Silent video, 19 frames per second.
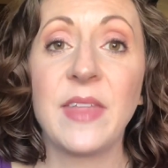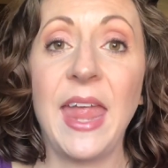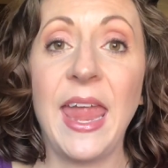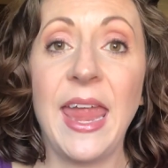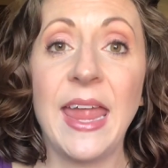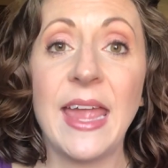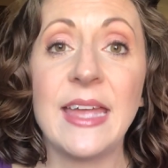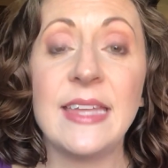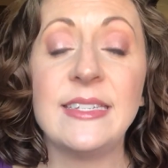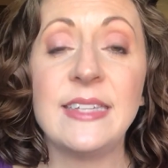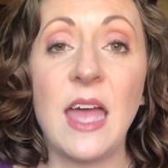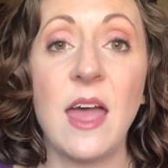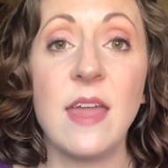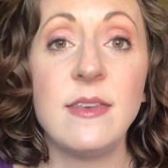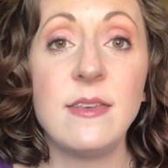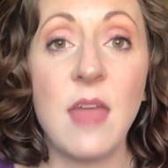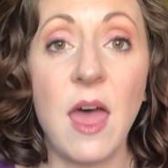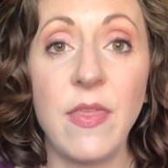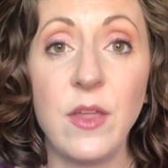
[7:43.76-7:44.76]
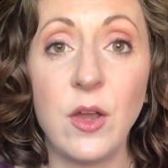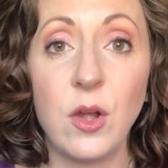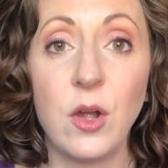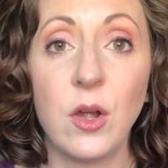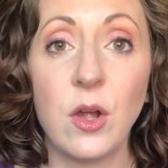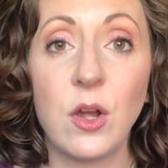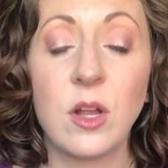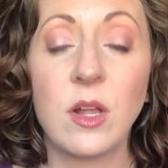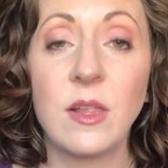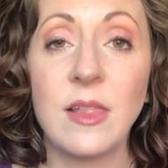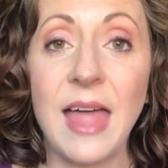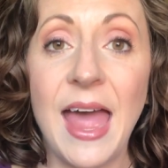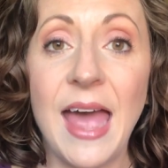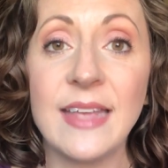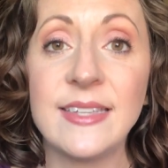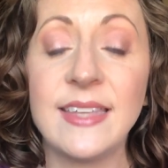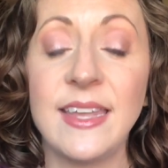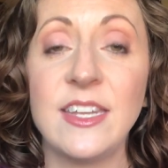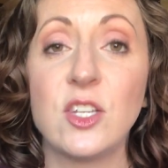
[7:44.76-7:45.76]
and another
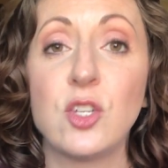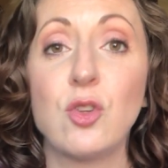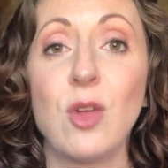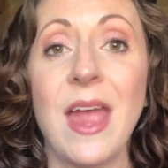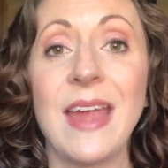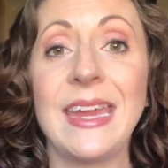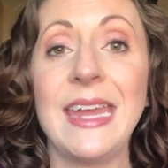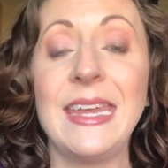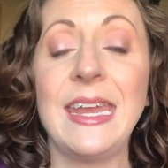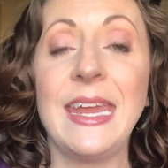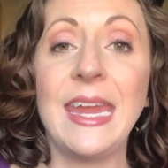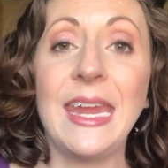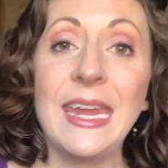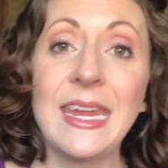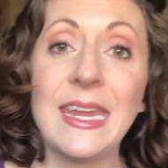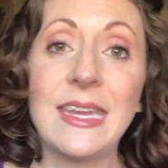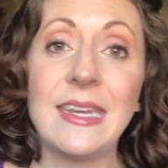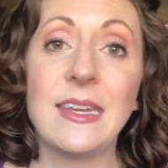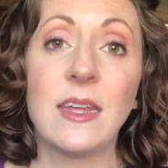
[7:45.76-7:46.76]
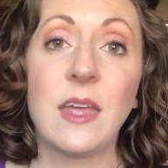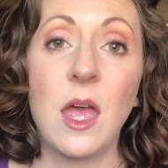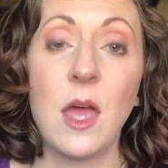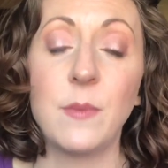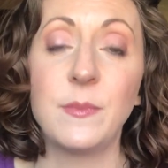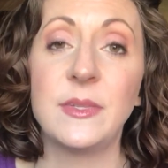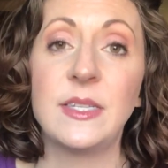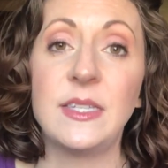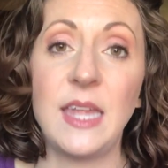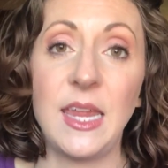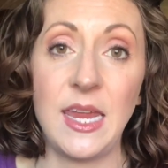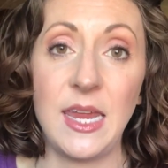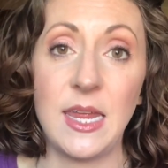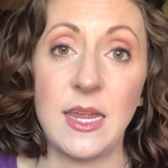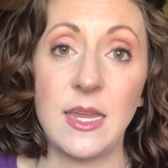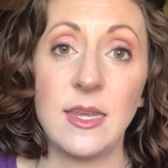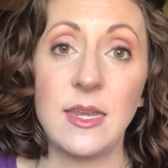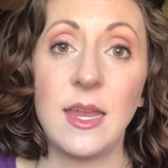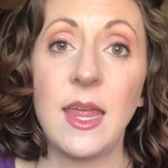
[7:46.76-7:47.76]
class that is tracking in comes
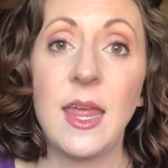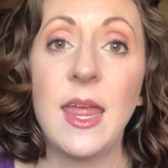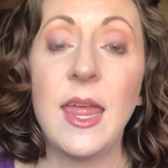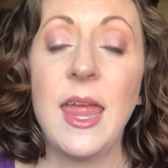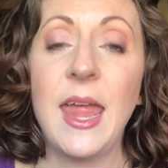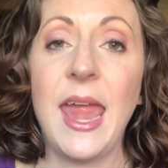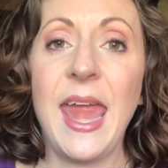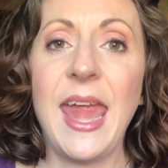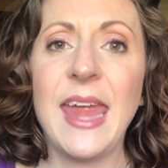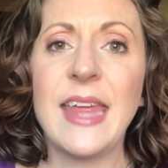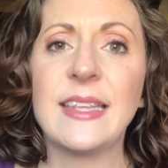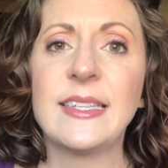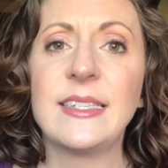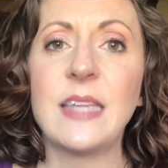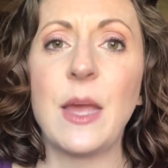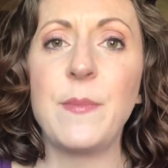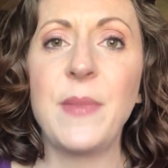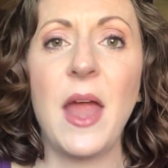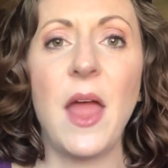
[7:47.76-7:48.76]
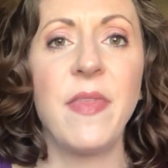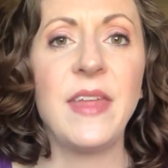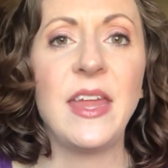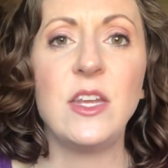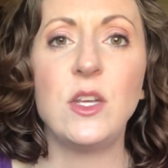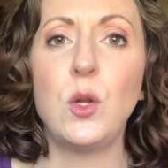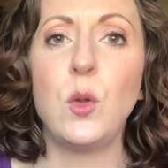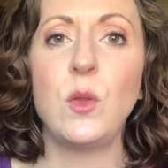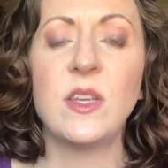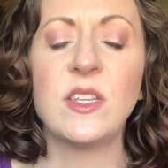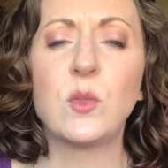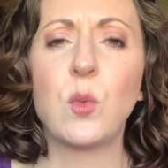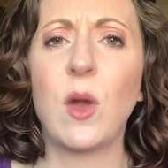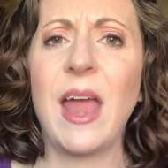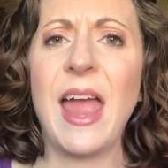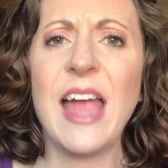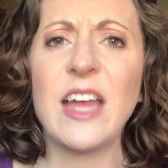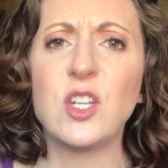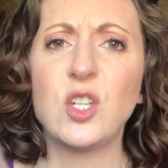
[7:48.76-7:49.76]
in. And somehow they do this
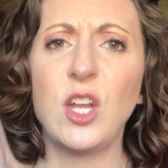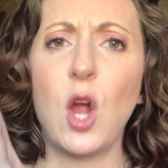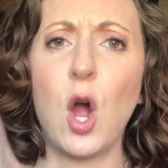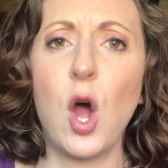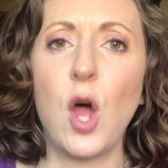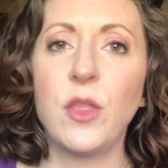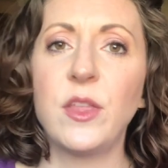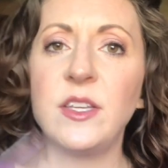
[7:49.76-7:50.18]
where actually all